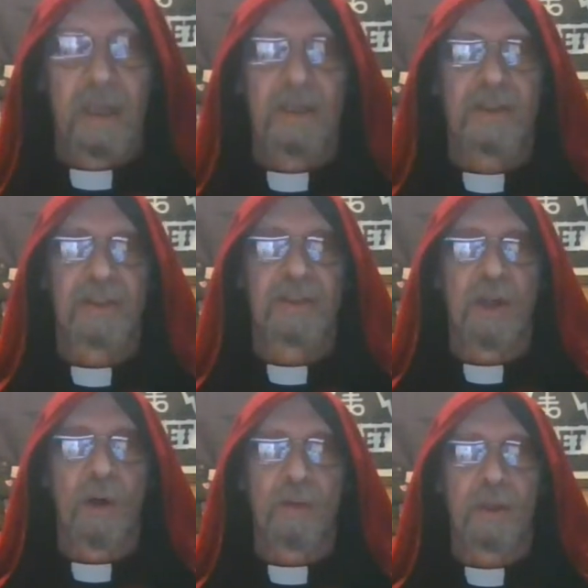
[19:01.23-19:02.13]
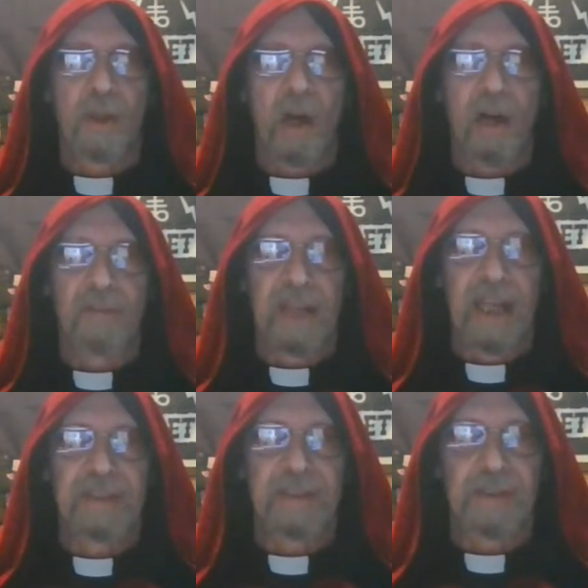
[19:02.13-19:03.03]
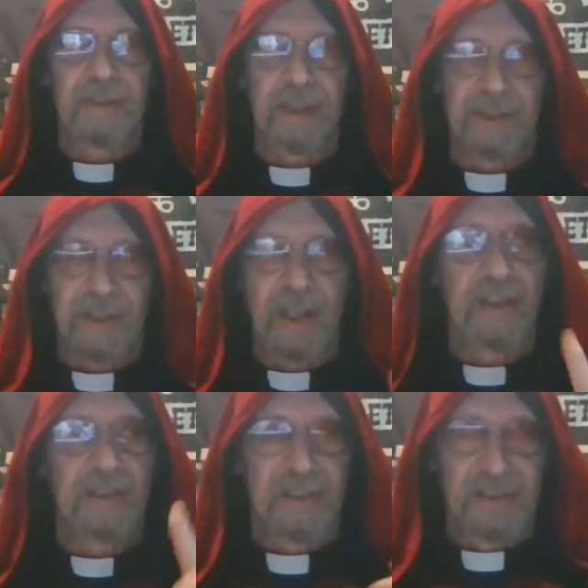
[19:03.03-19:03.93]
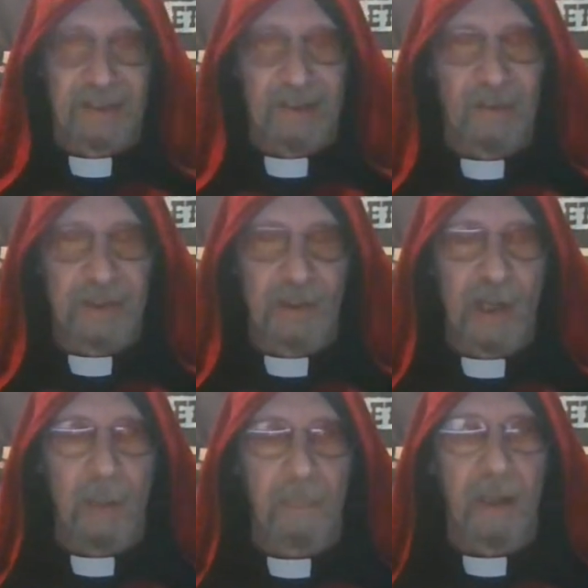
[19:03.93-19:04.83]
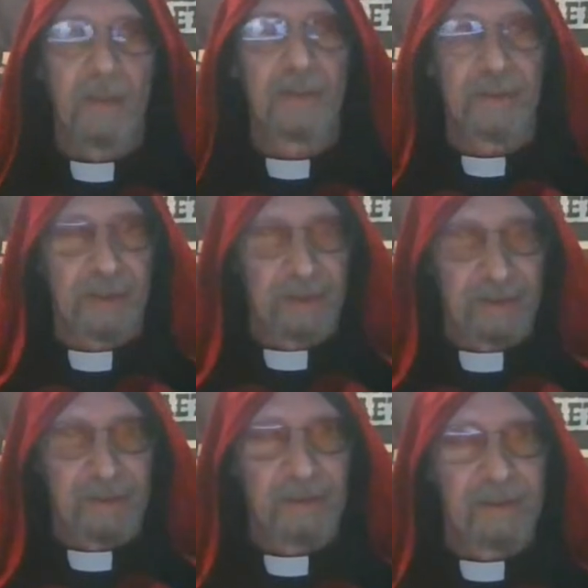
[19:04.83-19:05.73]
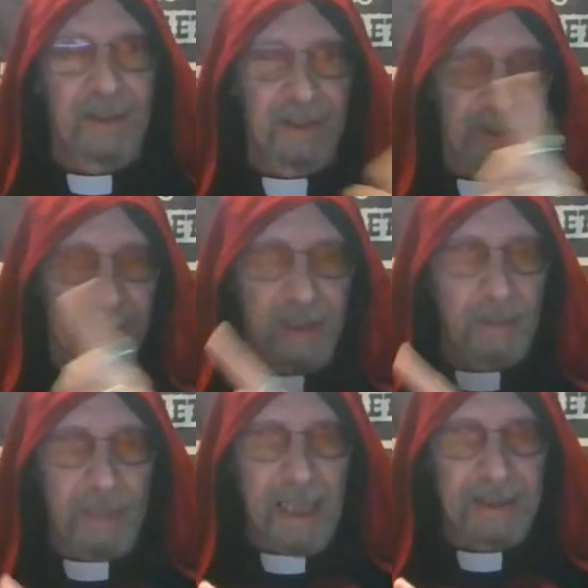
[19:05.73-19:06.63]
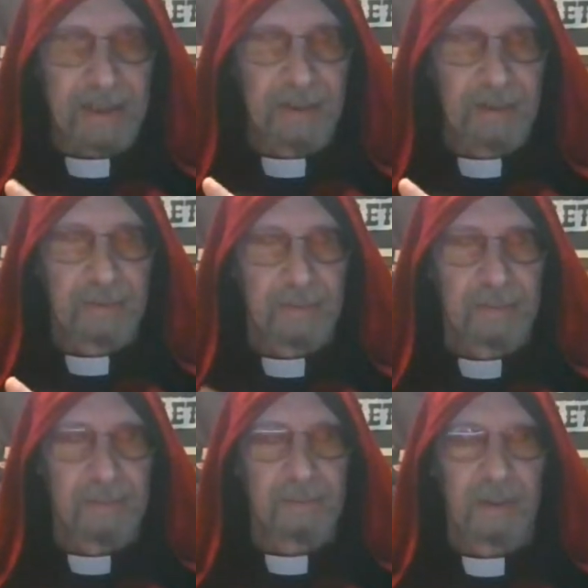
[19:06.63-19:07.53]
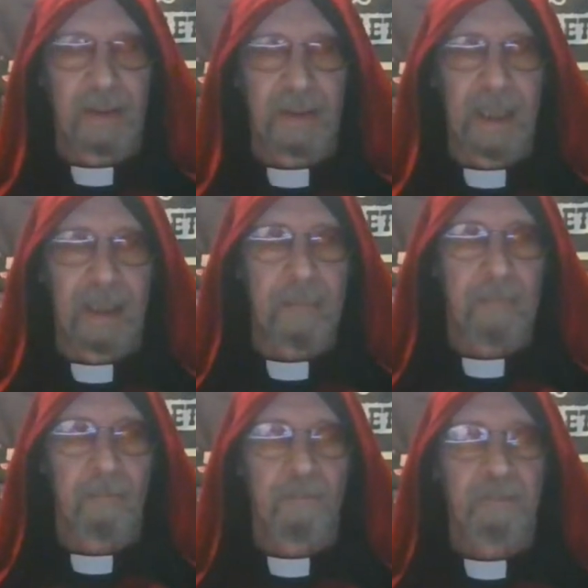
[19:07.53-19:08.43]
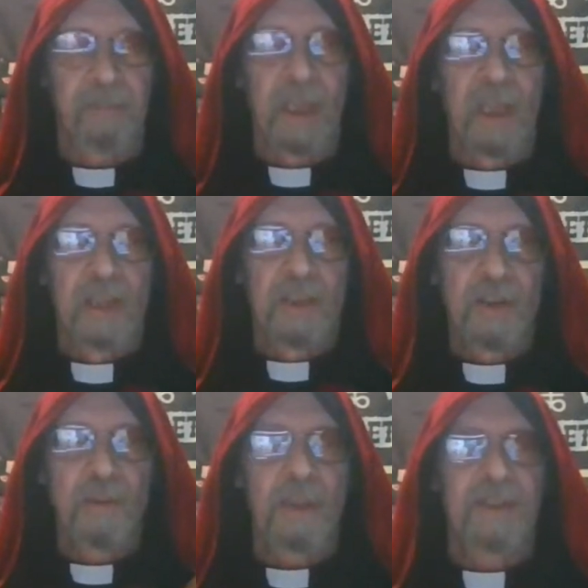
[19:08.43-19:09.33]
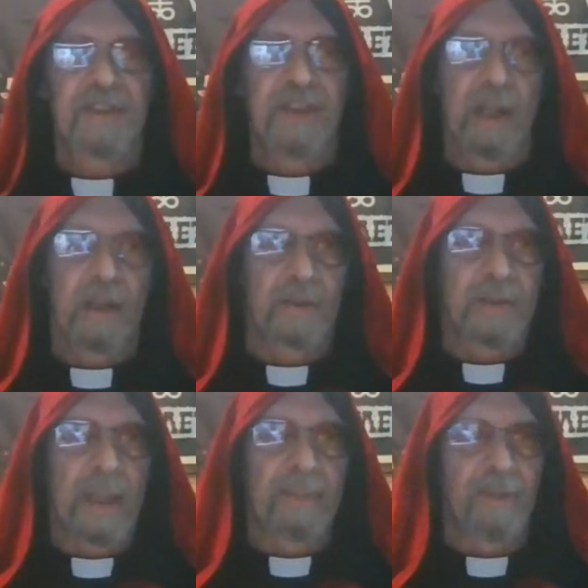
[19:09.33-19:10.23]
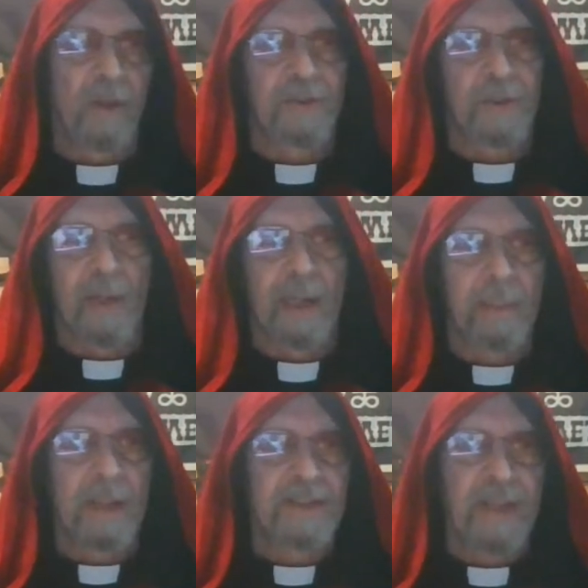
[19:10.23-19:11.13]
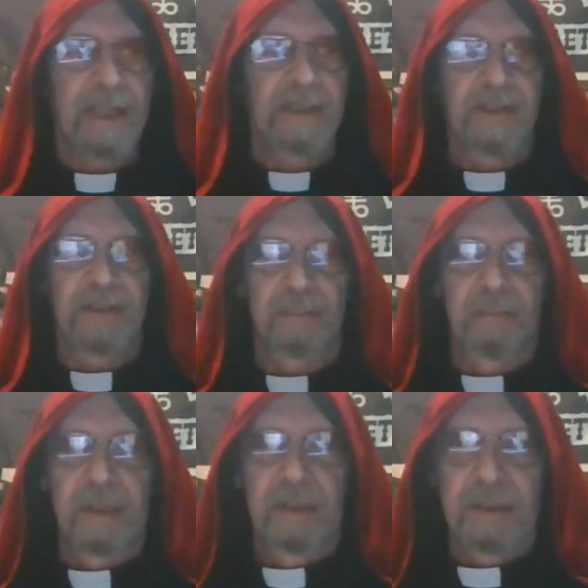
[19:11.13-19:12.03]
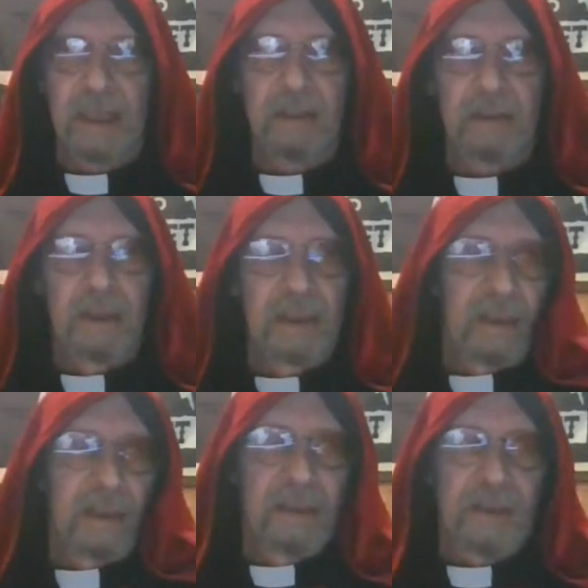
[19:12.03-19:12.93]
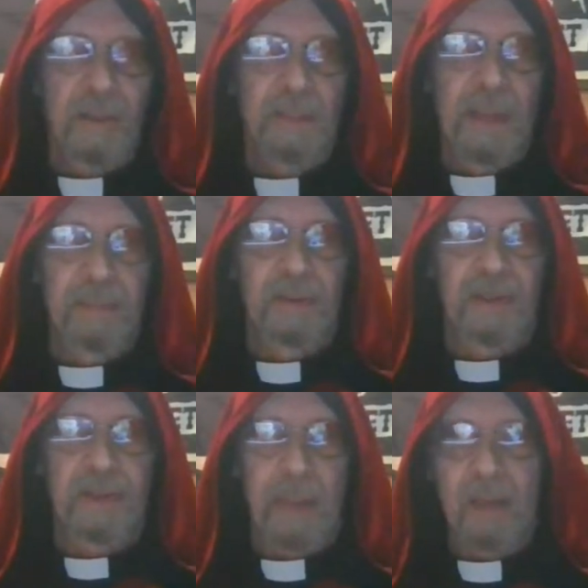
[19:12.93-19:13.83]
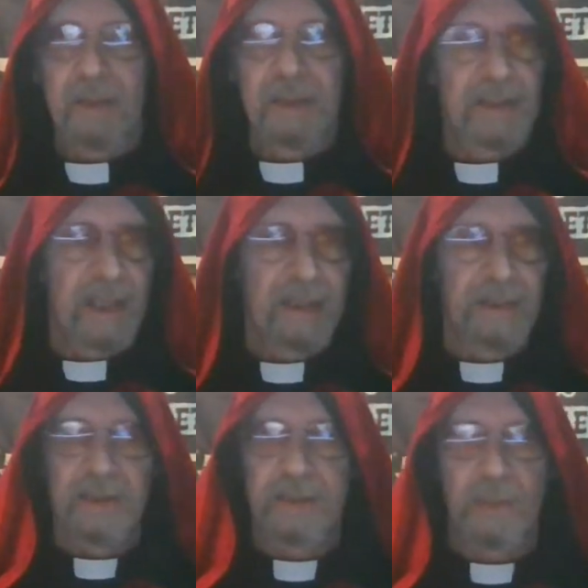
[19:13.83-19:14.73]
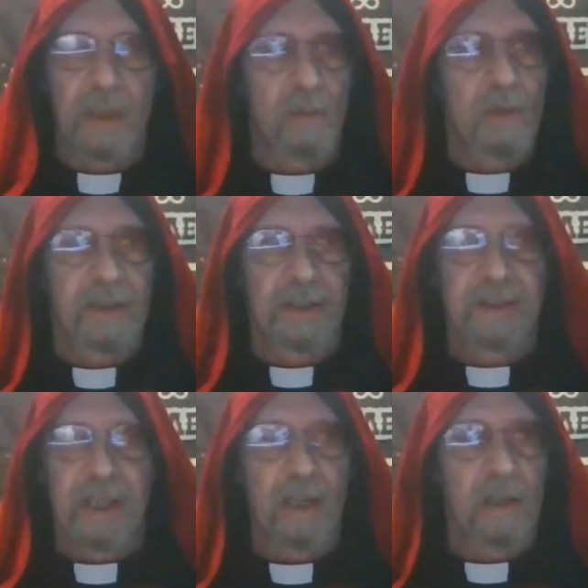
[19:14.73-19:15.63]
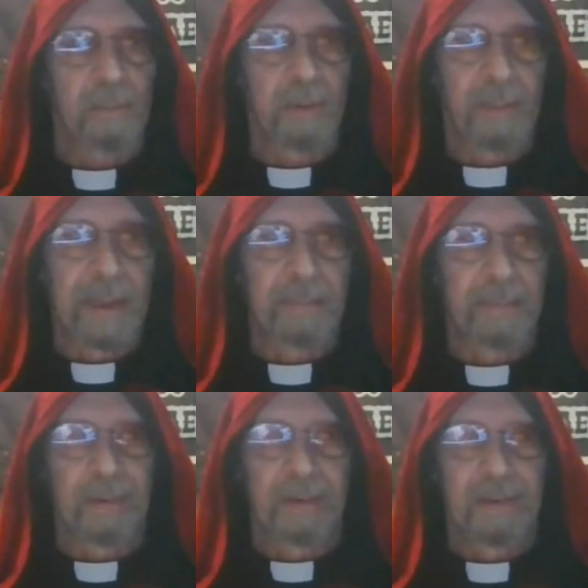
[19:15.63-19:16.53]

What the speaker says: you should know the law of nature that says when you help others, it's going to come back to you. Okay? Too much stereotype floats around about Satanism. That there's people expounding Satanism that we're just terrible people,